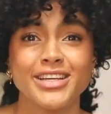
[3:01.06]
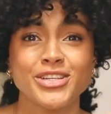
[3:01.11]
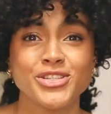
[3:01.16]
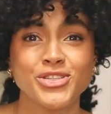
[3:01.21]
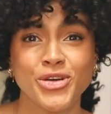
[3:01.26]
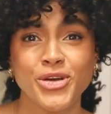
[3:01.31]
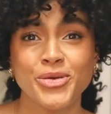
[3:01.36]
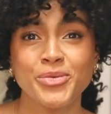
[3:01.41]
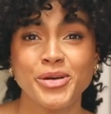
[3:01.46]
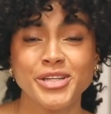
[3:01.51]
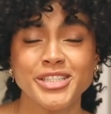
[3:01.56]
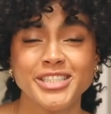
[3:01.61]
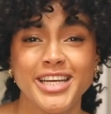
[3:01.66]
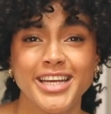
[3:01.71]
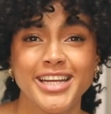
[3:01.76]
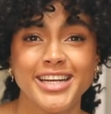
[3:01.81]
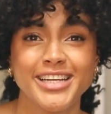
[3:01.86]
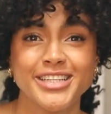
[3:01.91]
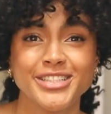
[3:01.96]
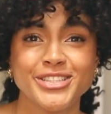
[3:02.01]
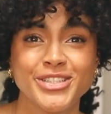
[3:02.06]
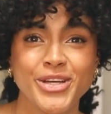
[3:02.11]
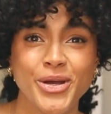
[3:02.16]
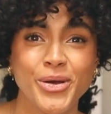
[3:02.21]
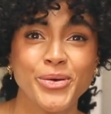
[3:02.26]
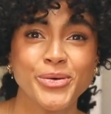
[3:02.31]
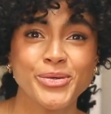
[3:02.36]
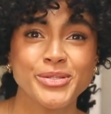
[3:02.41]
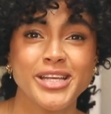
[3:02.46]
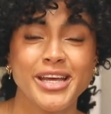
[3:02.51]
enjoy watching
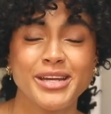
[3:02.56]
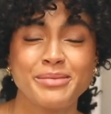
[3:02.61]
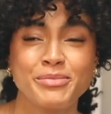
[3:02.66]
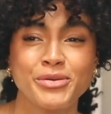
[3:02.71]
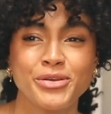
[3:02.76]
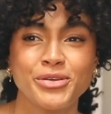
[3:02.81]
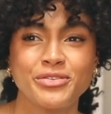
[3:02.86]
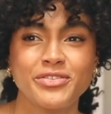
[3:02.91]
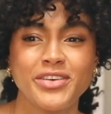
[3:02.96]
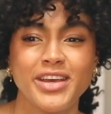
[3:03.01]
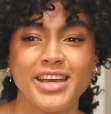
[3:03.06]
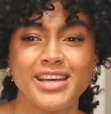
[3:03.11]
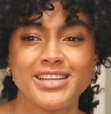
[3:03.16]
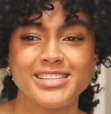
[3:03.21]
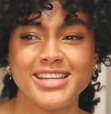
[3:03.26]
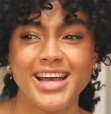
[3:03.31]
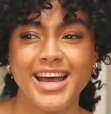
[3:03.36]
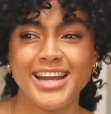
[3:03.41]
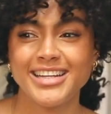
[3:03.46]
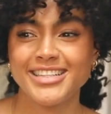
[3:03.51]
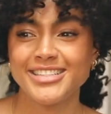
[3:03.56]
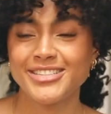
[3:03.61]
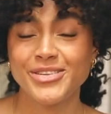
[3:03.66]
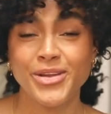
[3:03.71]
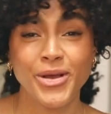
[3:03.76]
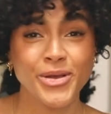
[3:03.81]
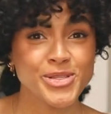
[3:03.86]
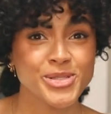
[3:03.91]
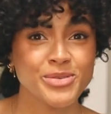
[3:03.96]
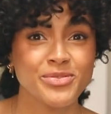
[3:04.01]
shows and movies, and it's
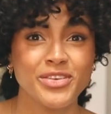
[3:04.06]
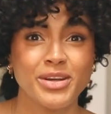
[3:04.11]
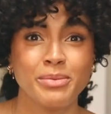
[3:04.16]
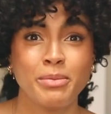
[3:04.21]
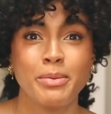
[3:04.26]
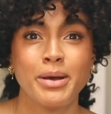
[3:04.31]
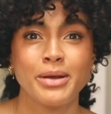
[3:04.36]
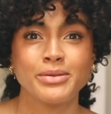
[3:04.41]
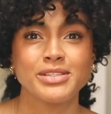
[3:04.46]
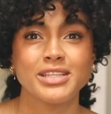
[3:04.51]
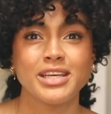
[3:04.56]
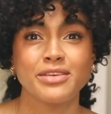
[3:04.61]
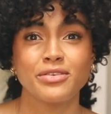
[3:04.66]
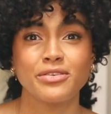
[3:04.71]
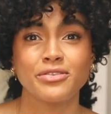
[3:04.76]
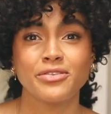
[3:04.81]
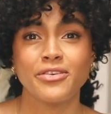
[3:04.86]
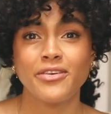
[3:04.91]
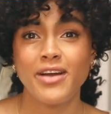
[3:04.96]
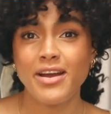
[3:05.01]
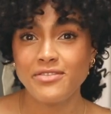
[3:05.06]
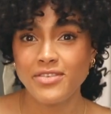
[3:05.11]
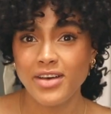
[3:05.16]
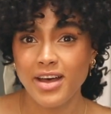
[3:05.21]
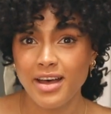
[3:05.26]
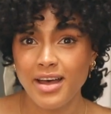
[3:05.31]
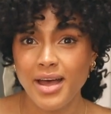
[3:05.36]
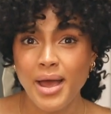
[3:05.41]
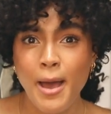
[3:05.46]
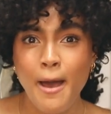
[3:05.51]
not something I'm about to give up
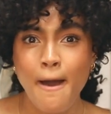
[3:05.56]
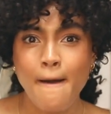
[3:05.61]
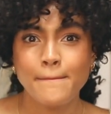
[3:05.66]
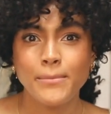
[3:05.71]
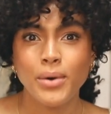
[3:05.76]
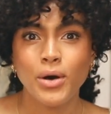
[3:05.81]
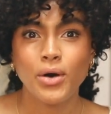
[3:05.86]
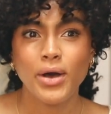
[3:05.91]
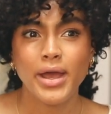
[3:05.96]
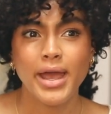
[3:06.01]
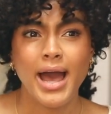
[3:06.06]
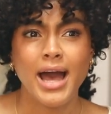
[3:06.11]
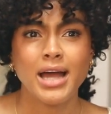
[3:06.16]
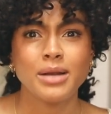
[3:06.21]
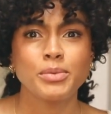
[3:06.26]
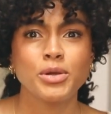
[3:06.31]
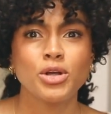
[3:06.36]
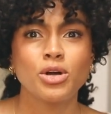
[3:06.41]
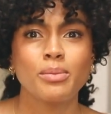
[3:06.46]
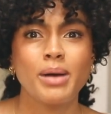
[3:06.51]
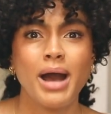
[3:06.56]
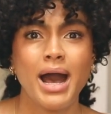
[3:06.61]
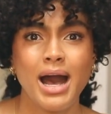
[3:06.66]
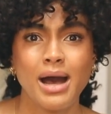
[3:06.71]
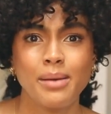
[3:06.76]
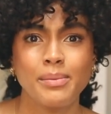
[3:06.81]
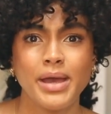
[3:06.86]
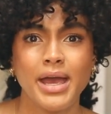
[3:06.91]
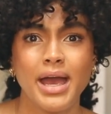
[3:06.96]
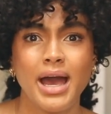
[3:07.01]
forever, but it had become a
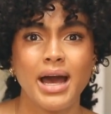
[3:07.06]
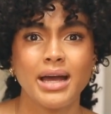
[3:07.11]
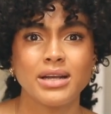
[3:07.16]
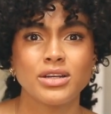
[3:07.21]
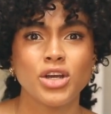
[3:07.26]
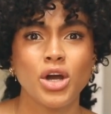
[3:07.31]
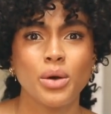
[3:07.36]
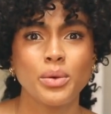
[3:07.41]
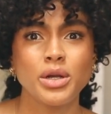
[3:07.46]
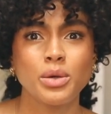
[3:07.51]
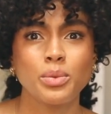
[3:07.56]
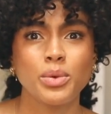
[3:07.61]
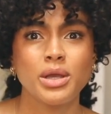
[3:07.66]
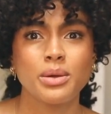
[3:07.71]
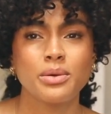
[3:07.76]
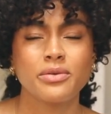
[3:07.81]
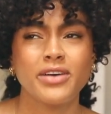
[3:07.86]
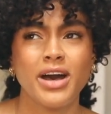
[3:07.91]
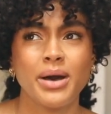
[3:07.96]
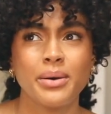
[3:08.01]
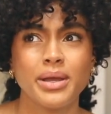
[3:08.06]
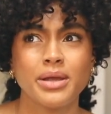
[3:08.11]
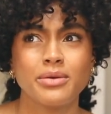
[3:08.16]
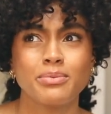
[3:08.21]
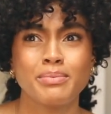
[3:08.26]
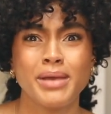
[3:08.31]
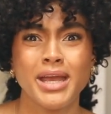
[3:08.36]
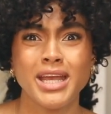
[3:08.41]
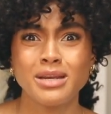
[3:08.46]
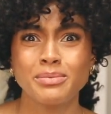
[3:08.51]
habit, and going a week without
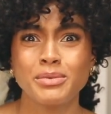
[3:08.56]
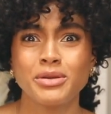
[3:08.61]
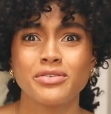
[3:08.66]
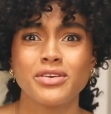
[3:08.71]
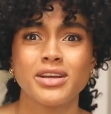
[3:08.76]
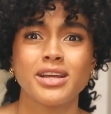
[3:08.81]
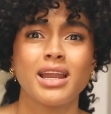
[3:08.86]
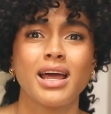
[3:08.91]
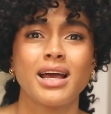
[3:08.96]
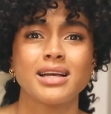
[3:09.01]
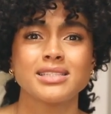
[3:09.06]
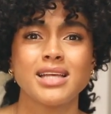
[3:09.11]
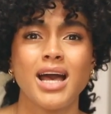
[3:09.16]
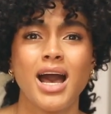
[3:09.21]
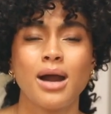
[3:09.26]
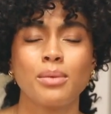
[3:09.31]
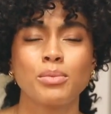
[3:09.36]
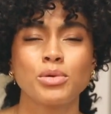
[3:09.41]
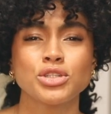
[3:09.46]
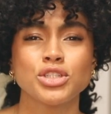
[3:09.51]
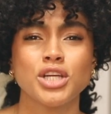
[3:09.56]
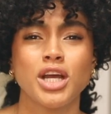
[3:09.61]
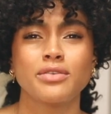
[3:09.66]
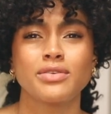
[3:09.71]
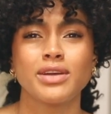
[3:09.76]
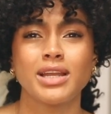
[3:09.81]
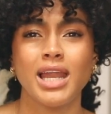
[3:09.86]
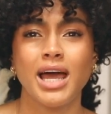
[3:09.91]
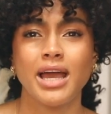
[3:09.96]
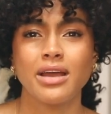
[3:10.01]
it made me realise how much I
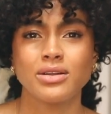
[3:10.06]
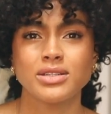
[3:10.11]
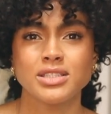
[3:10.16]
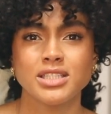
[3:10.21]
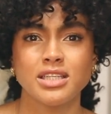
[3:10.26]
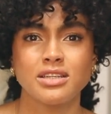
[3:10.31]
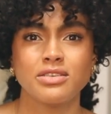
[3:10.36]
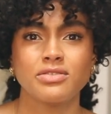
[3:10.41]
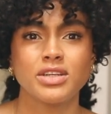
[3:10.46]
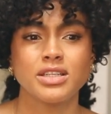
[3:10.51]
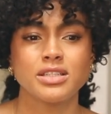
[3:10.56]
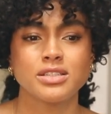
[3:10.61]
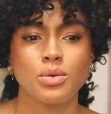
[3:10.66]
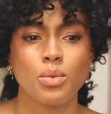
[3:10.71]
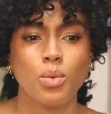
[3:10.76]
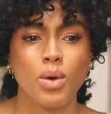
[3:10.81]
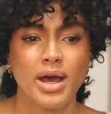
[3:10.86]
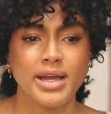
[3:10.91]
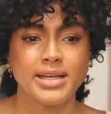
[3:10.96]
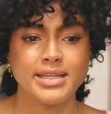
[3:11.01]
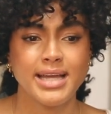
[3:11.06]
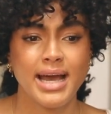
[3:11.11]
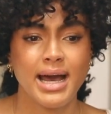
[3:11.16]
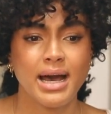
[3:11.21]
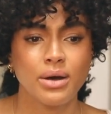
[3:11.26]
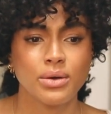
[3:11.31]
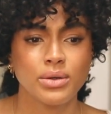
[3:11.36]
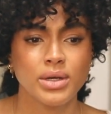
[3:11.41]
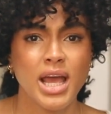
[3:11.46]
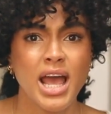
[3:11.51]
rely on TV to wind
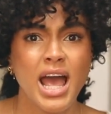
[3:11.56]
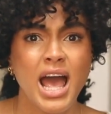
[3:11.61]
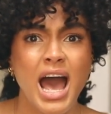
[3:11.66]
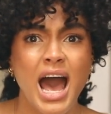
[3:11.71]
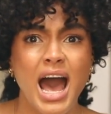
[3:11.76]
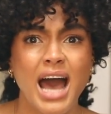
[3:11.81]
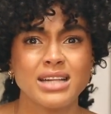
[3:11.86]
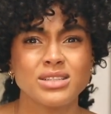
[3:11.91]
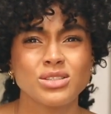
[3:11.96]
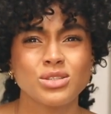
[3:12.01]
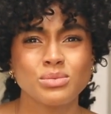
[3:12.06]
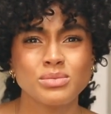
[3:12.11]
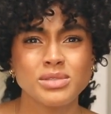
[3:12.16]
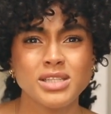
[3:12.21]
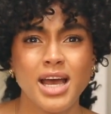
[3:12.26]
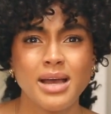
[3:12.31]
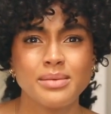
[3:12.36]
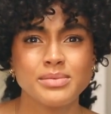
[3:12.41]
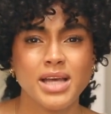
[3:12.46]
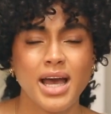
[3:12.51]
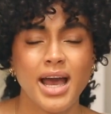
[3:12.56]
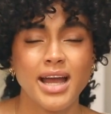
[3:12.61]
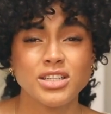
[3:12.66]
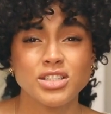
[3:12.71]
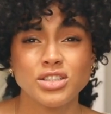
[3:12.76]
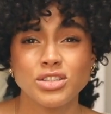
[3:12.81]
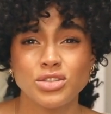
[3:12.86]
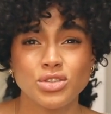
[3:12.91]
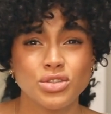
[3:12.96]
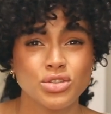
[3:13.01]
down, and sometimes
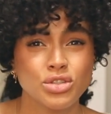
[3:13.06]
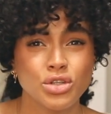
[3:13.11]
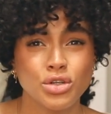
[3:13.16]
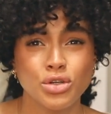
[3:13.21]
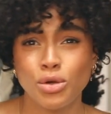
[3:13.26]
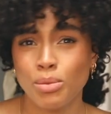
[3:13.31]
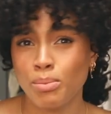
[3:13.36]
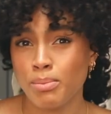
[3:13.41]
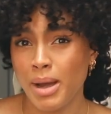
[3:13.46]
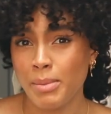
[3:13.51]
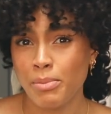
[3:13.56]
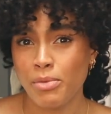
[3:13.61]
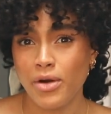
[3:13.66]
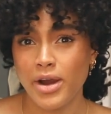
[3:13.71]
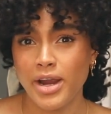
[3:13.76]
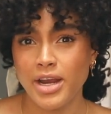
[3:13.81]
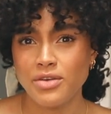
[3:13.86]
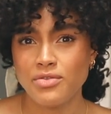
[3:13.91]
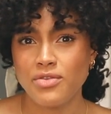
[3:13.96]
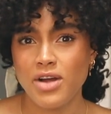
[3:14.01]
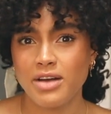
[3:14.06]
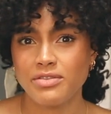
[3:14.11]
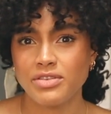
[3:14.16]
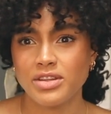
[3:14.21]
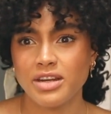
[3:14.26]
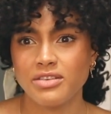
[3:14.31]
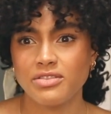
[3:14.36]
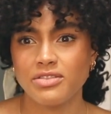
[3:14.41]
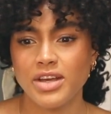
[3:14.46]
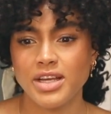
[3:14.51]
actually just to numb my brain rather
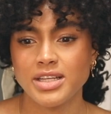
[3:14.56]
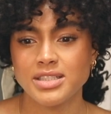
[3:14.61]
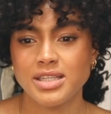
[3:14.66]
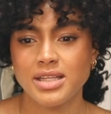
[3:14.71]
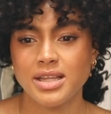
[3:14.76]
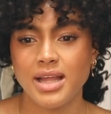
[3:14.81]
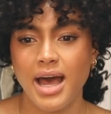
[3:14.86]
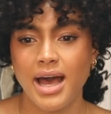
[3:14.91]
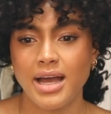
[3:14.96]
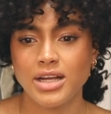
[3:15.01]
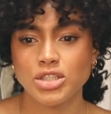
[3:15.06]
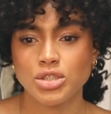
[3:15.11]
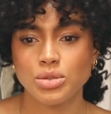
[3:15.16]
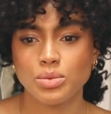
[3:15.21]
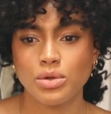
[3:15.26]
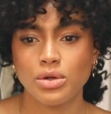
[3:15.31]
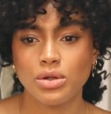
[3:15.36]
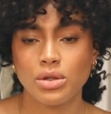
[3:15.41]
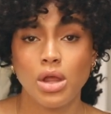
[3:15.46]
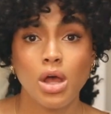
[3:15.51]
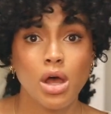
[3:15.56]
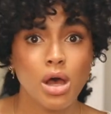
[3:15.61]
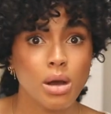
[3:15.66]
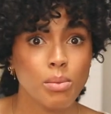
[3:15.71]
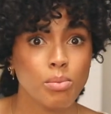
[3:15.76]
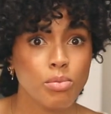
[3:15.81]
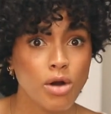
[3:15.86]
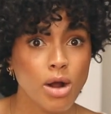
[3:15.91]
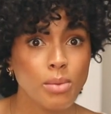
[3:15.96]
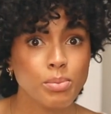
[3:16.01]
than facing the actual
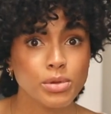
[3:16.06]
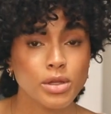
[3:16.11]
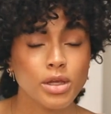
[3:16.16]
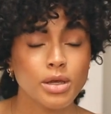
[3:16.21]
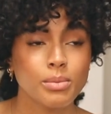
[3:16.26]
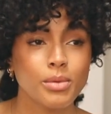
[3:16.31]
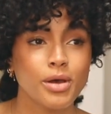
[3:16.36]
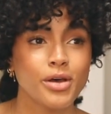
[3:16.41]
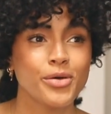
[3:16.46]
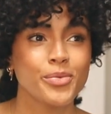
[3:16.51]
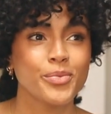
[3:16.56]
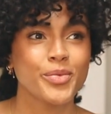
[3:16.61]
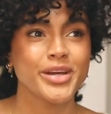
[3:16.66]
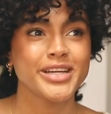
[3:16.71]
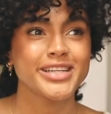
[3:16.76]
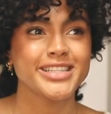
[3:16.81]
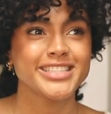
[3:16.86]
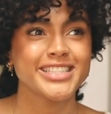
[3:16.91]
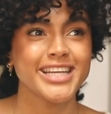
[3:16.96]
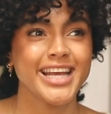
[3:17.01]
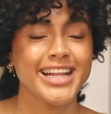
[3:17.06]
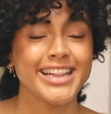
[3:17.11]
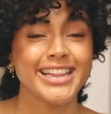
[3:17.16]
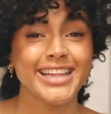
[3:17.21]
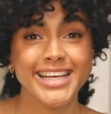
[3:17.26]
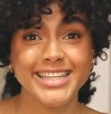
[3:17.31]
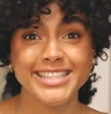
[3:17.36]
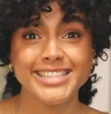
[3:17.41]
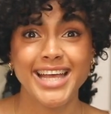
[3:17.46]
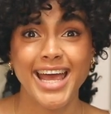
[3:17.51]
problem, which in
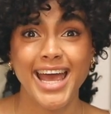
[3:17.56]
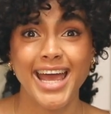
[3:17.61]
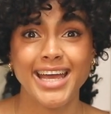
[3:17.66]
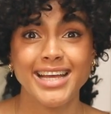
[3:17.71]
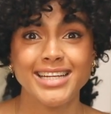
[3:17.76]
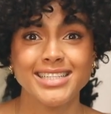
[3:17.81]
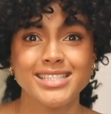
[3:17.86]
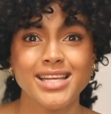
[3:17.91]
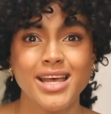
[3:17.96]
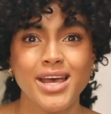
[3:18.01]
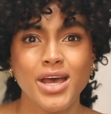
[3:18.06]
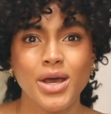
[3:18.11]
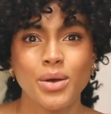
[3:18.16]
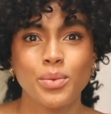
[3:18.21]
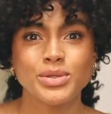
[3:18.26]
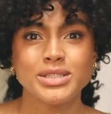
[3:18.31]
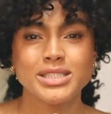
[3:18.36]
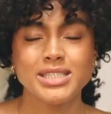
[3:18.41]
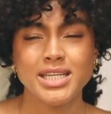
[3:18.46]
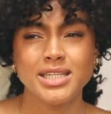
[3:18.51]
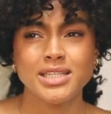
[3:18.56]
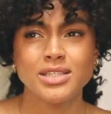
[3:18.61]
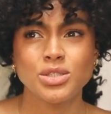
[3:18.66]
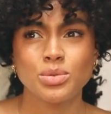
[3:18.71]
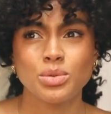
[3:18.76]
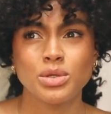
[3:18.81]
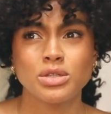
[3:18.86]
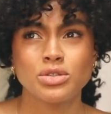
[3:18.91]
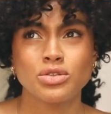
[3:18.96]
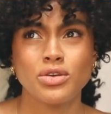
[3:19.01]
this case was needing
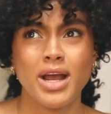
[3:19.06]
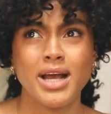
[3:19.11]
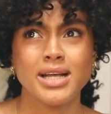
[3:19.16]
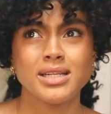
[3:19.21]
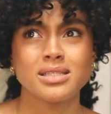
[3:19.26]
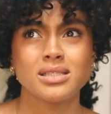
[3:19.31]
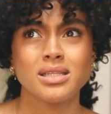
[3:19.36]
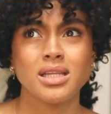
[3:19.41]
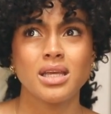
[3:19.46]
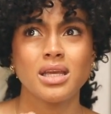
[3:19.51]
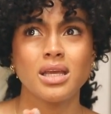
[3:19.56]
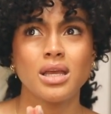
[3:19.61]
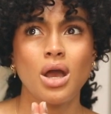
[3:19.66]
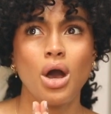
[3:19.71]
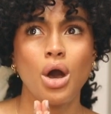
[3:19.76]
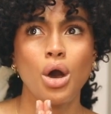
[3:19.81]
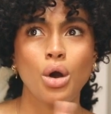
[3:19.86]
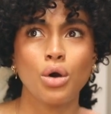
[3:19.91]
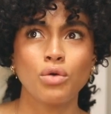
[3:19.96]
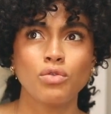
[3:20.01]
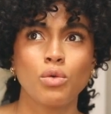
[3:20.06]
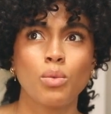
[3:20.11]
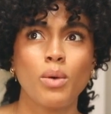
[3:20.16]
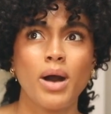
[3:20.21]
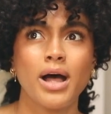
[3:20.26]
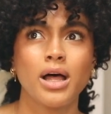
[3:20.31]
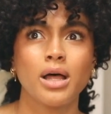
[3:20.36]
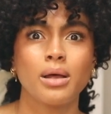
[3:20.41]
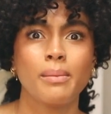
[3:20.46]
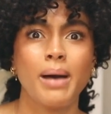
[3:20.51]
to address the
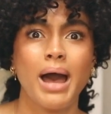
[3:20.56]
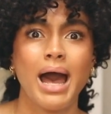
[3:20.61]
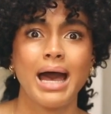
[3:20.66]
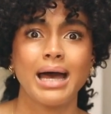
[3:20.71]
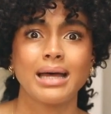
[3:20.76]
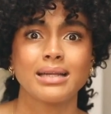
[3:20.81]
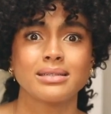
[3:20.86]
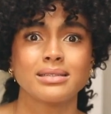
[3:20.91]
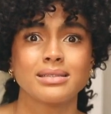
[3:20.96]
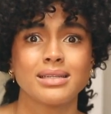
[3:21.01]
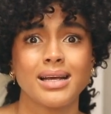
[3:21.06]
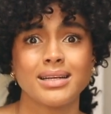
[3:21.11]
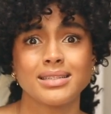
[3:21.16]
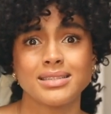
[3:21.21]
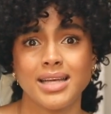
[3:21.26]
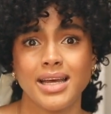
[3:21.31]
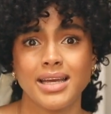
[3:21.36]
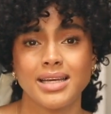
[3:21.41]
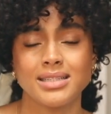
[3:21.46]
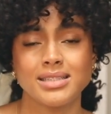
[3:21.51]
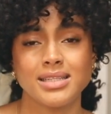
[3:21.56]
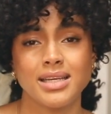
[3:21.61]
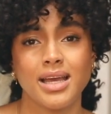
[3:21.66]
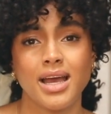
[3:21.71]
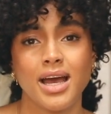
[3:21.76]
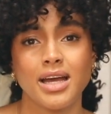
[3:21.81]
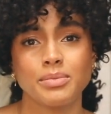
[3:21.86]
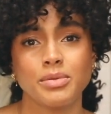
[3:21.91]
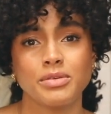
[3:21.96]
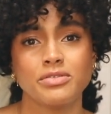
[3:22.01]
overwhelm and anxiety
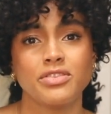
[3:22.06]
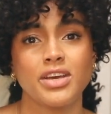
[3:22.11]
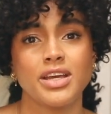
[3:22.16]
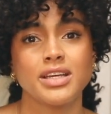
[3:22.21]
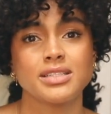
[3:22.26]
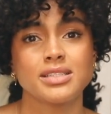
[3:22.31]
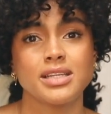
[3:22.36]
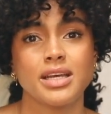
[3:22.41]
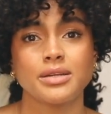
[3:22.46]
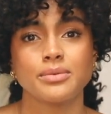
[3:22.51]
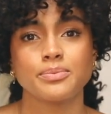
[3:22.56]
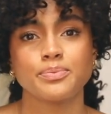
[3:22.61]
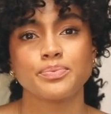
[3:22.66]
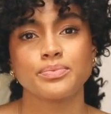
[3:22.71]
I'd been facing.